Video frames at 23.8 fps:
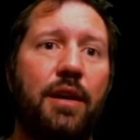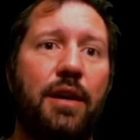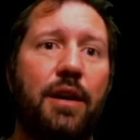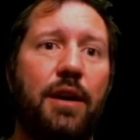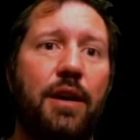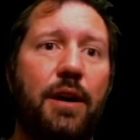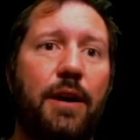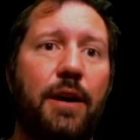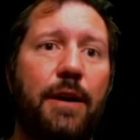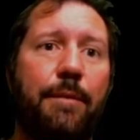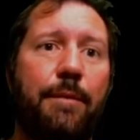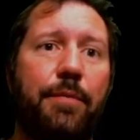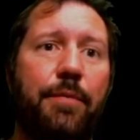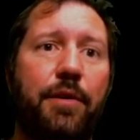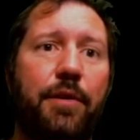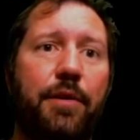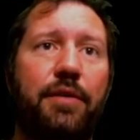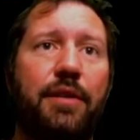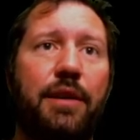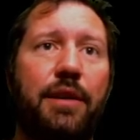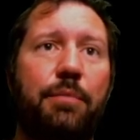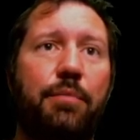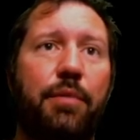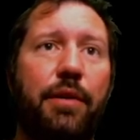
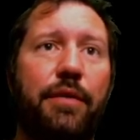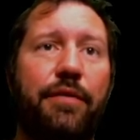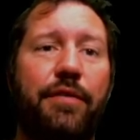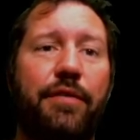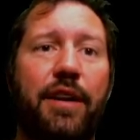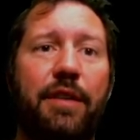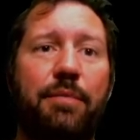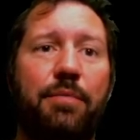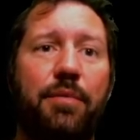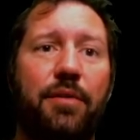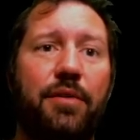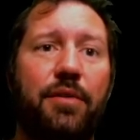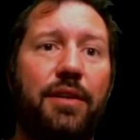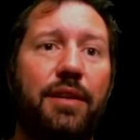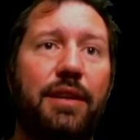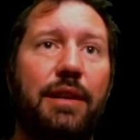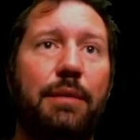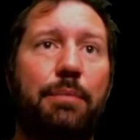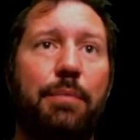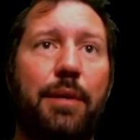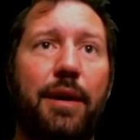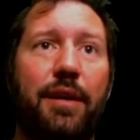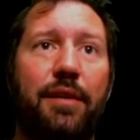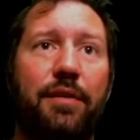13.5 um, percent in
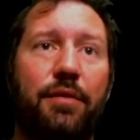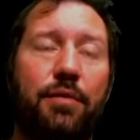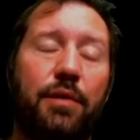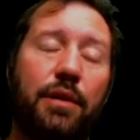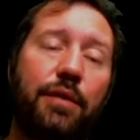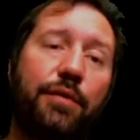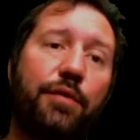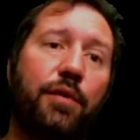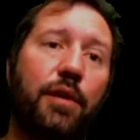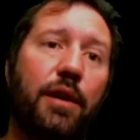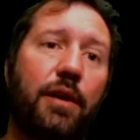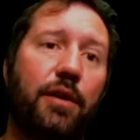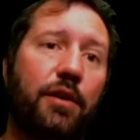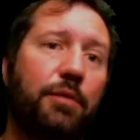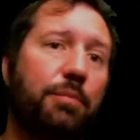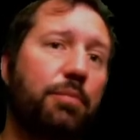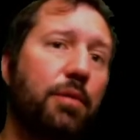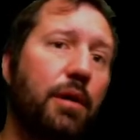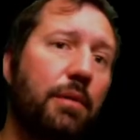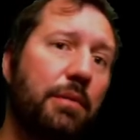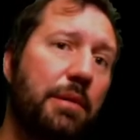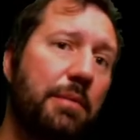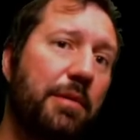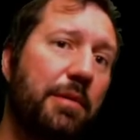the past 24 hours,
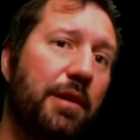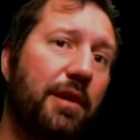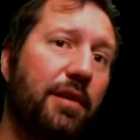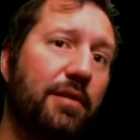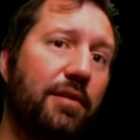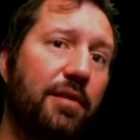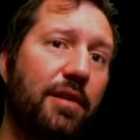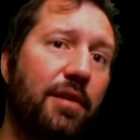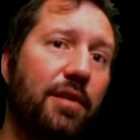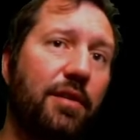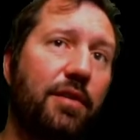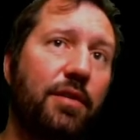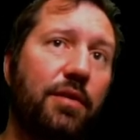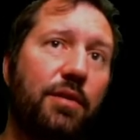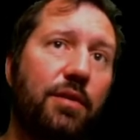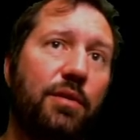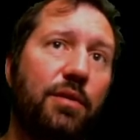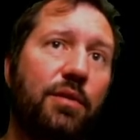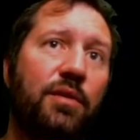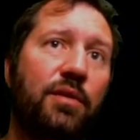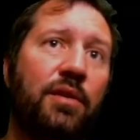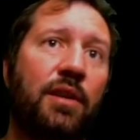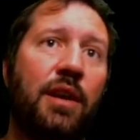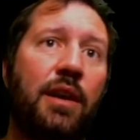probably because of this
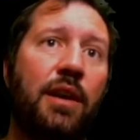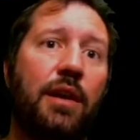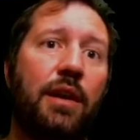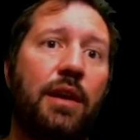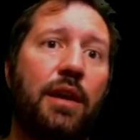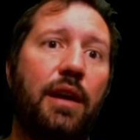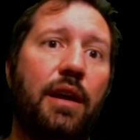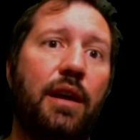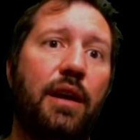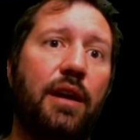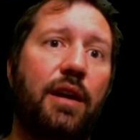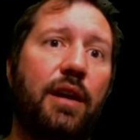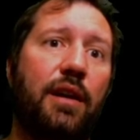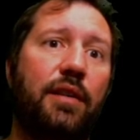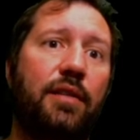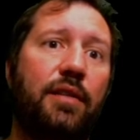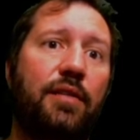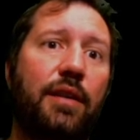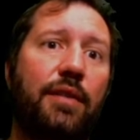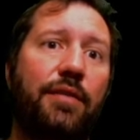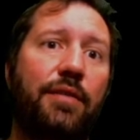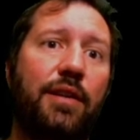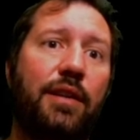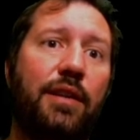news and
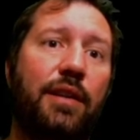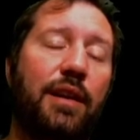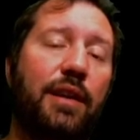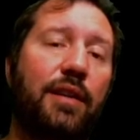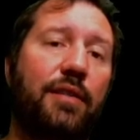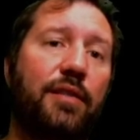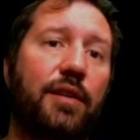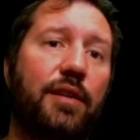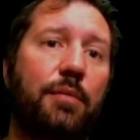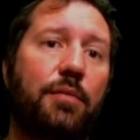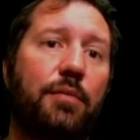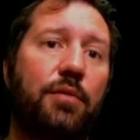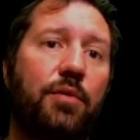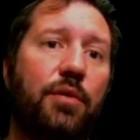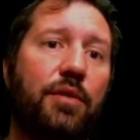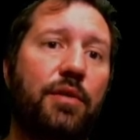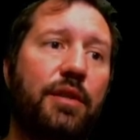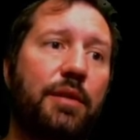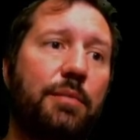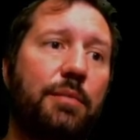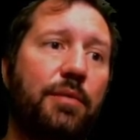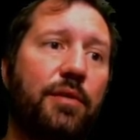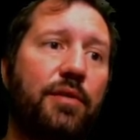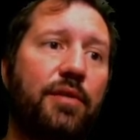seven days up
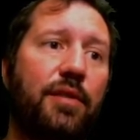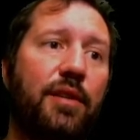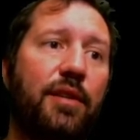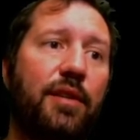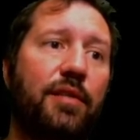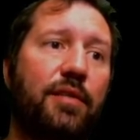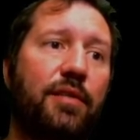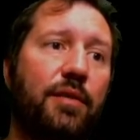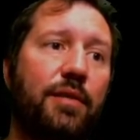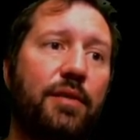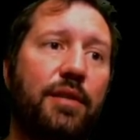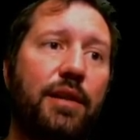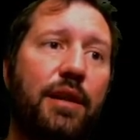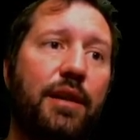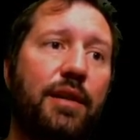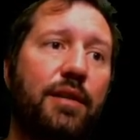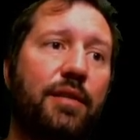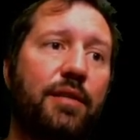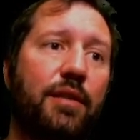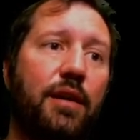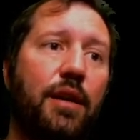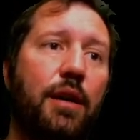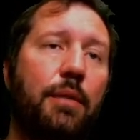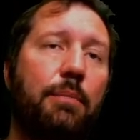20%. So
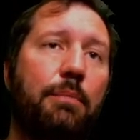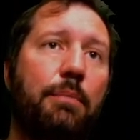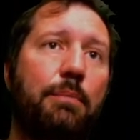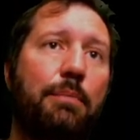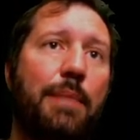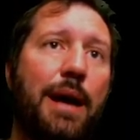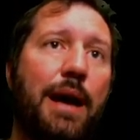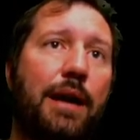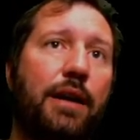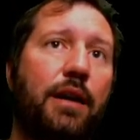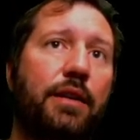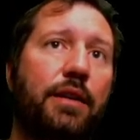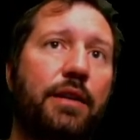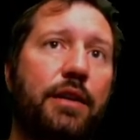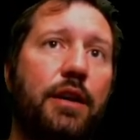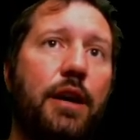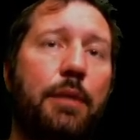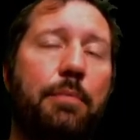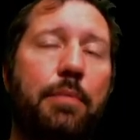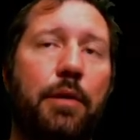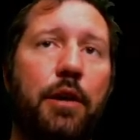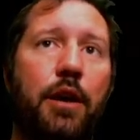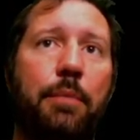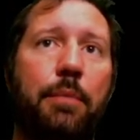Theta's back on the
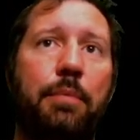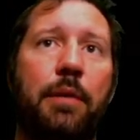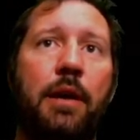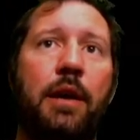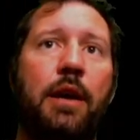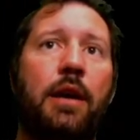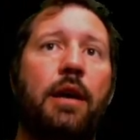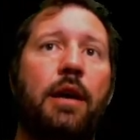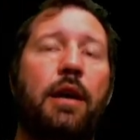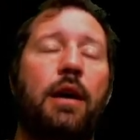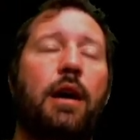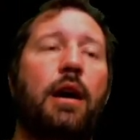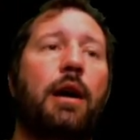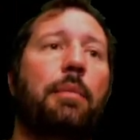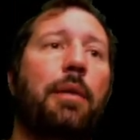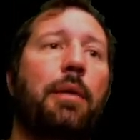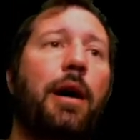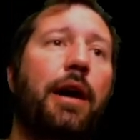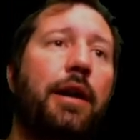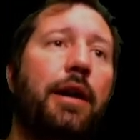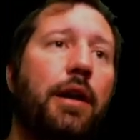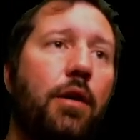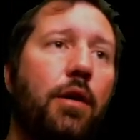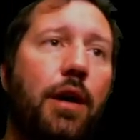up and up. Um,
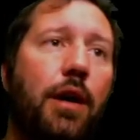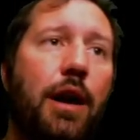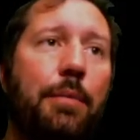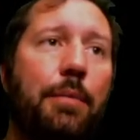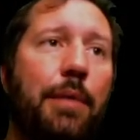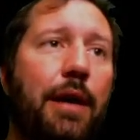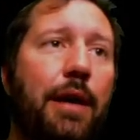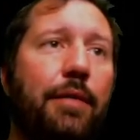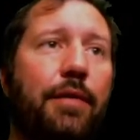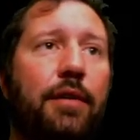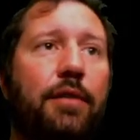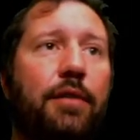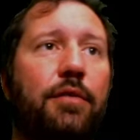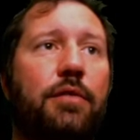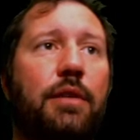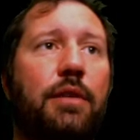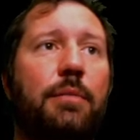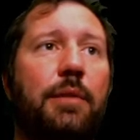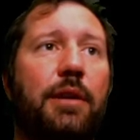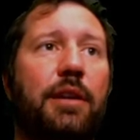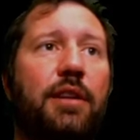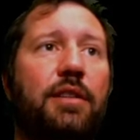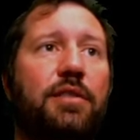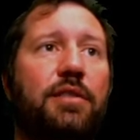I know I'm having
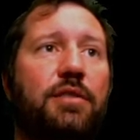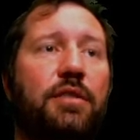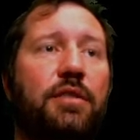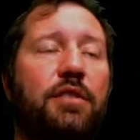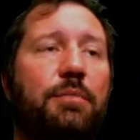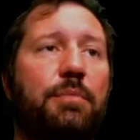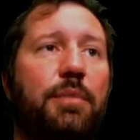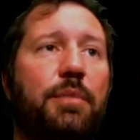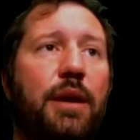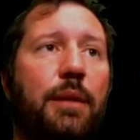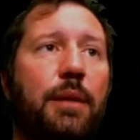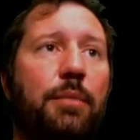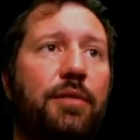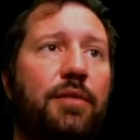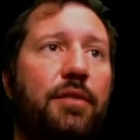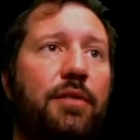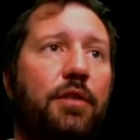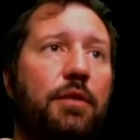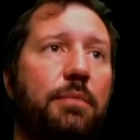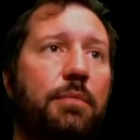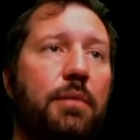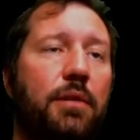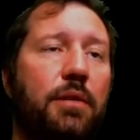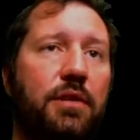streaming issues, but I'm
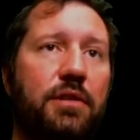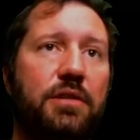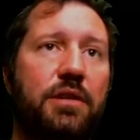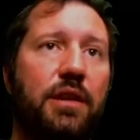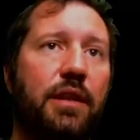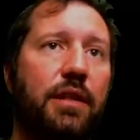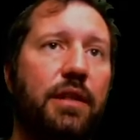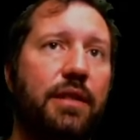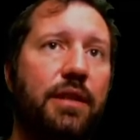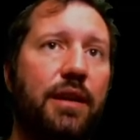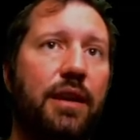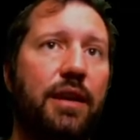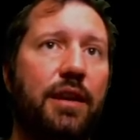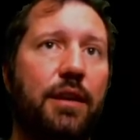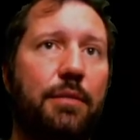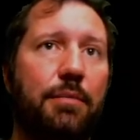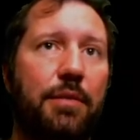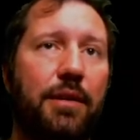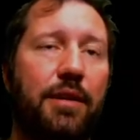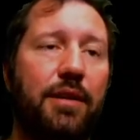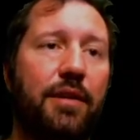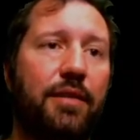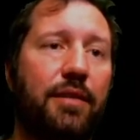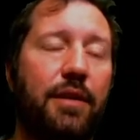still bullish on Theta
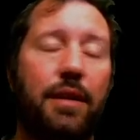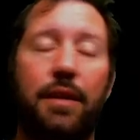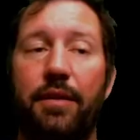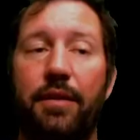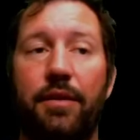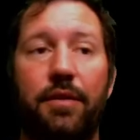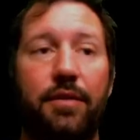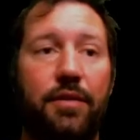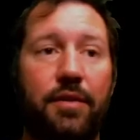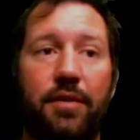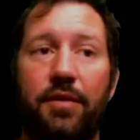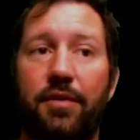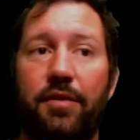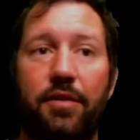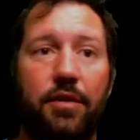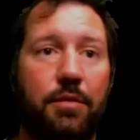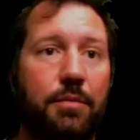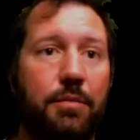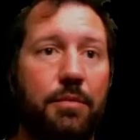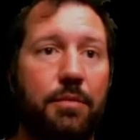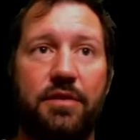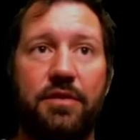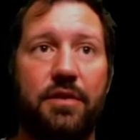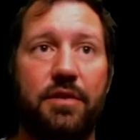because I, there's just so
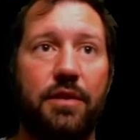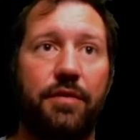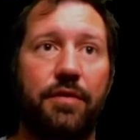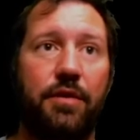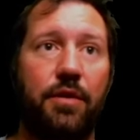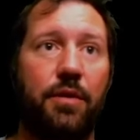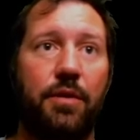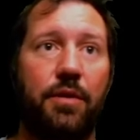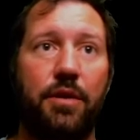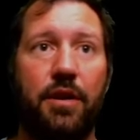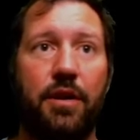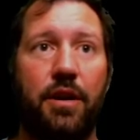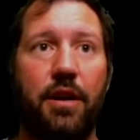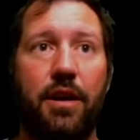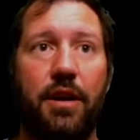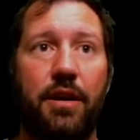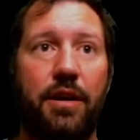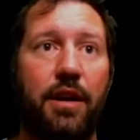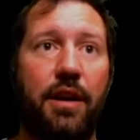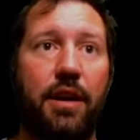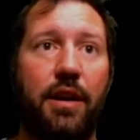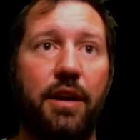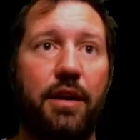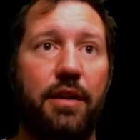much stuff going
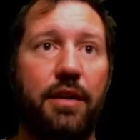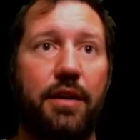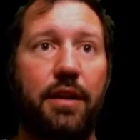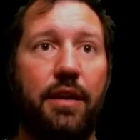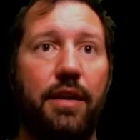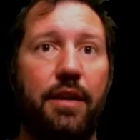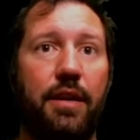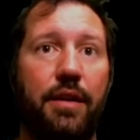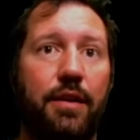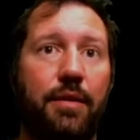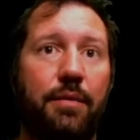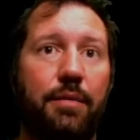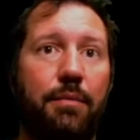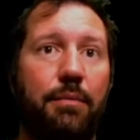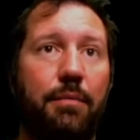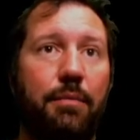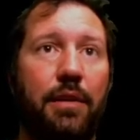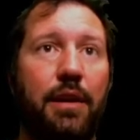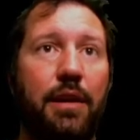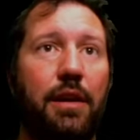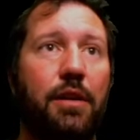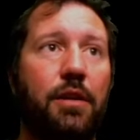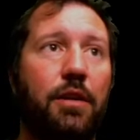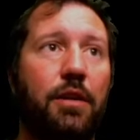on, and you know,
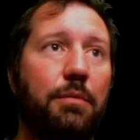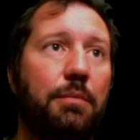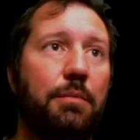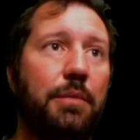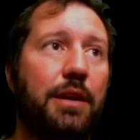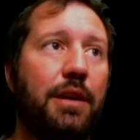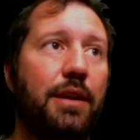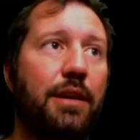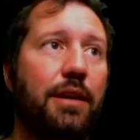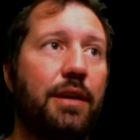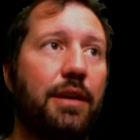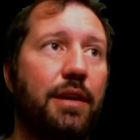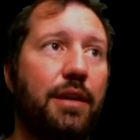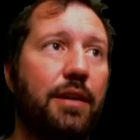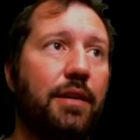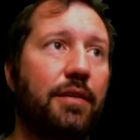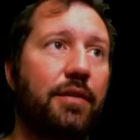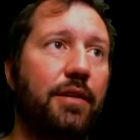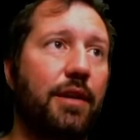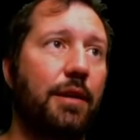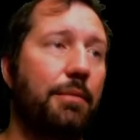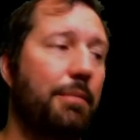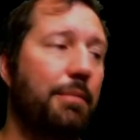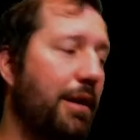little old me it
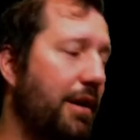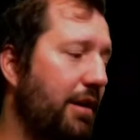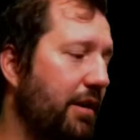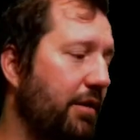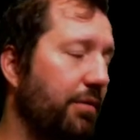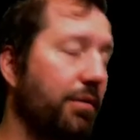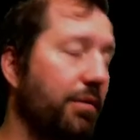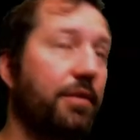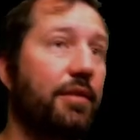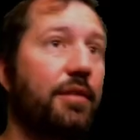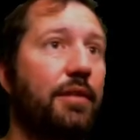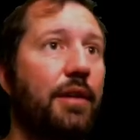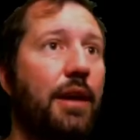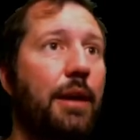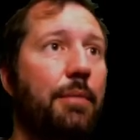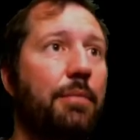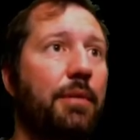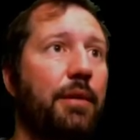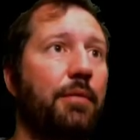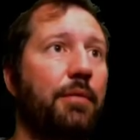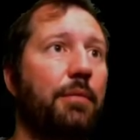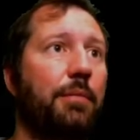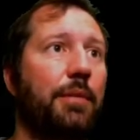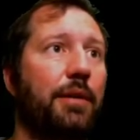does not matter what's
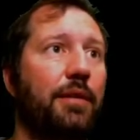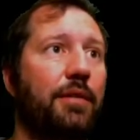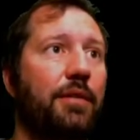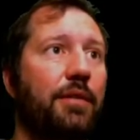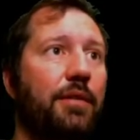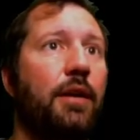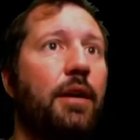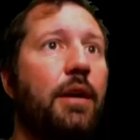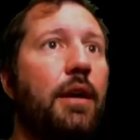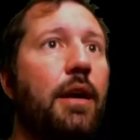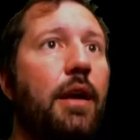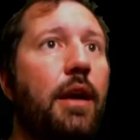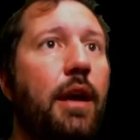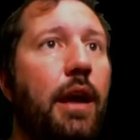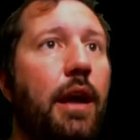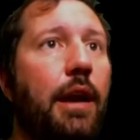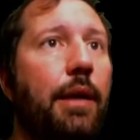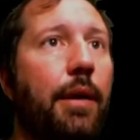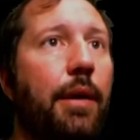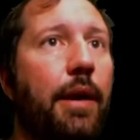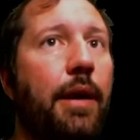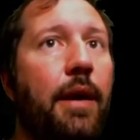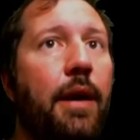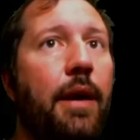happening with me. So,
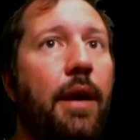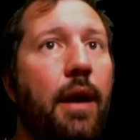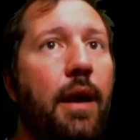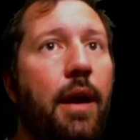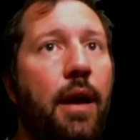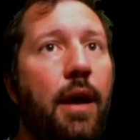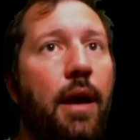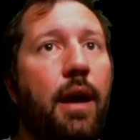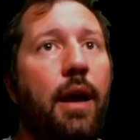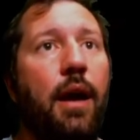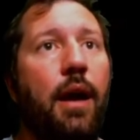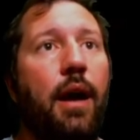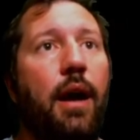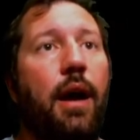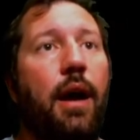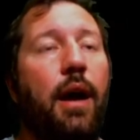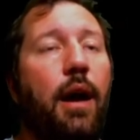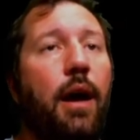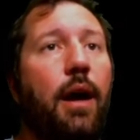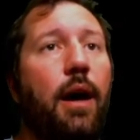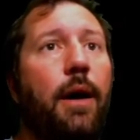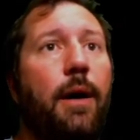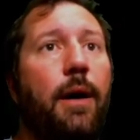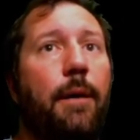anyway,
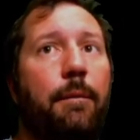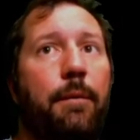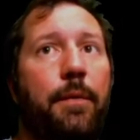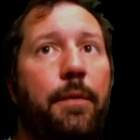um,